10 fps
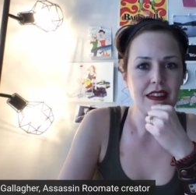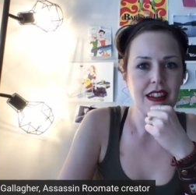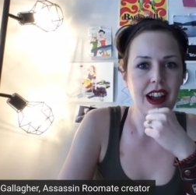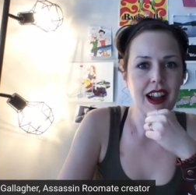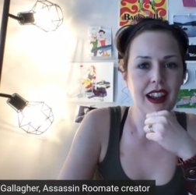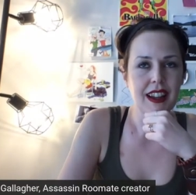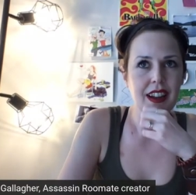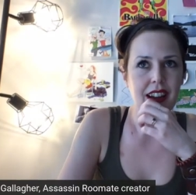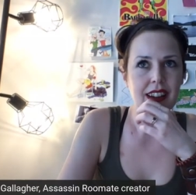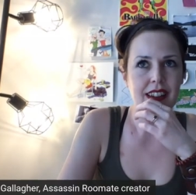I
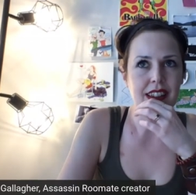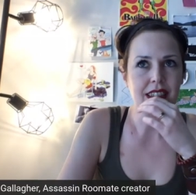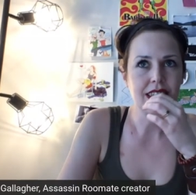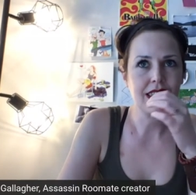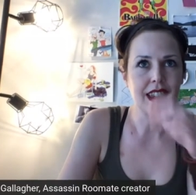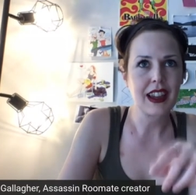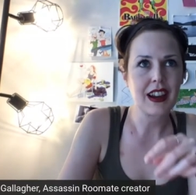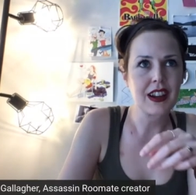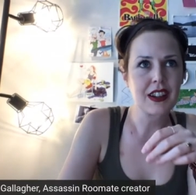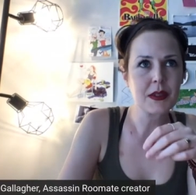got into
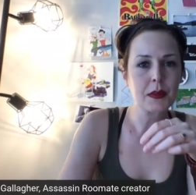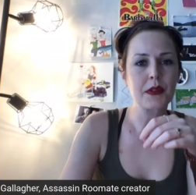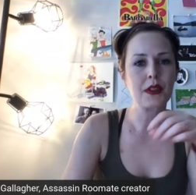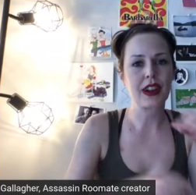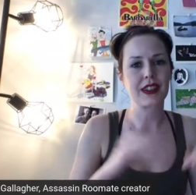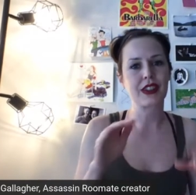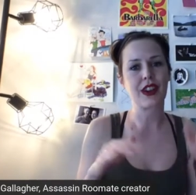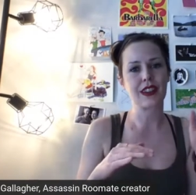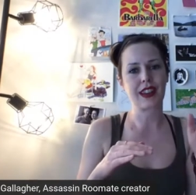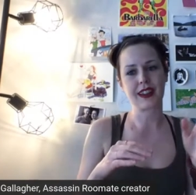theirs before I saw
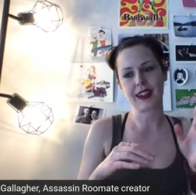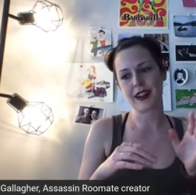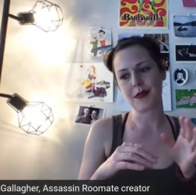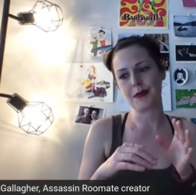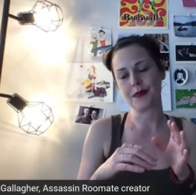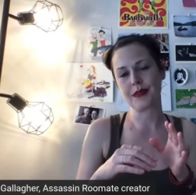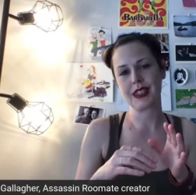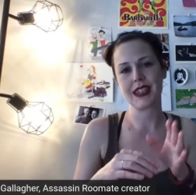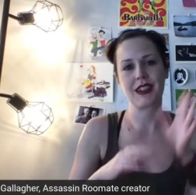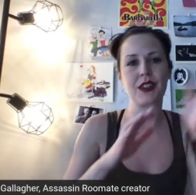like um,
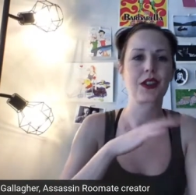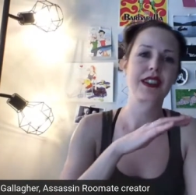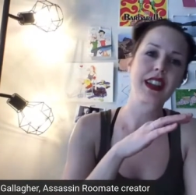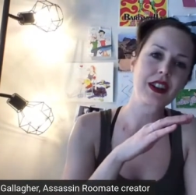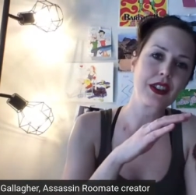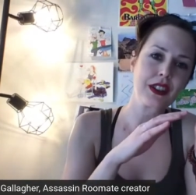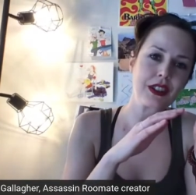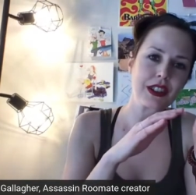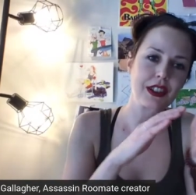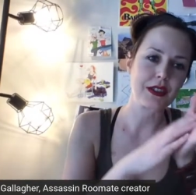Danielle Corsetto,
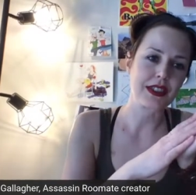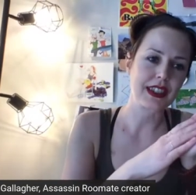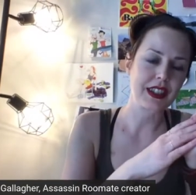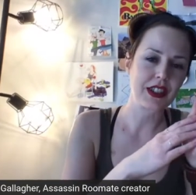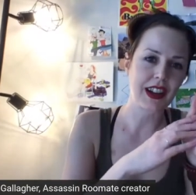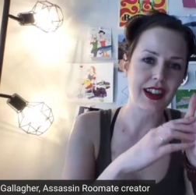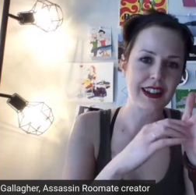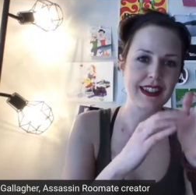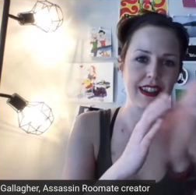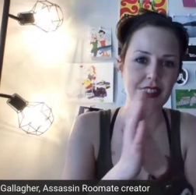Girls with
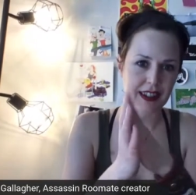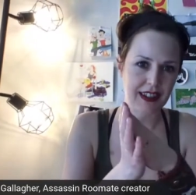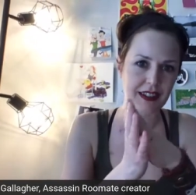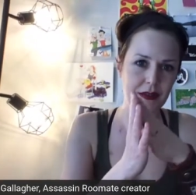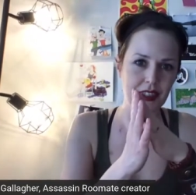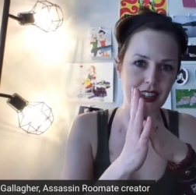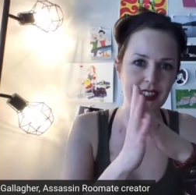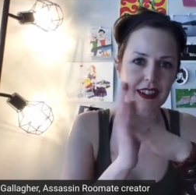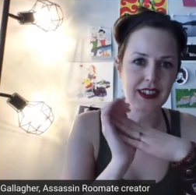Slingshots, and the like